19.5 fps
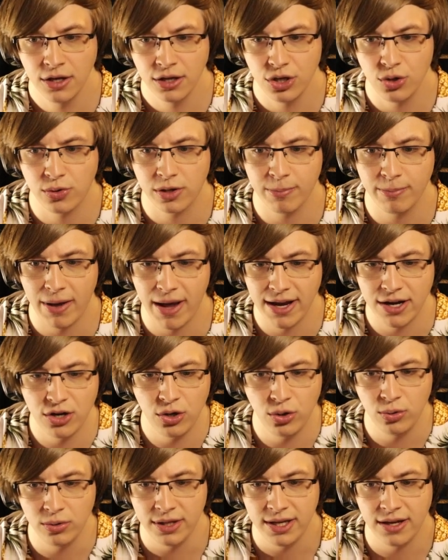You can buy
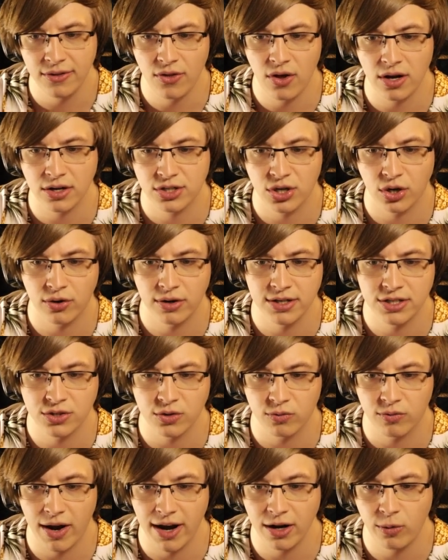newly unlocked turrets
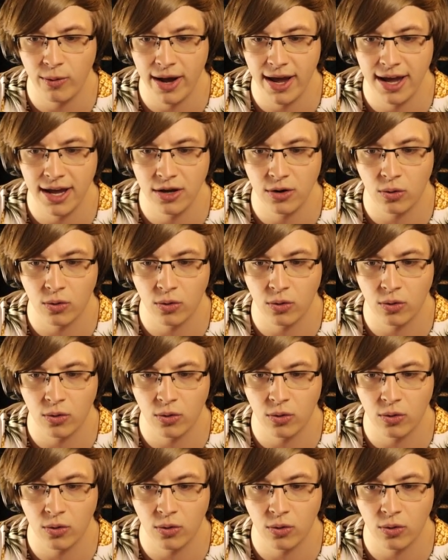right away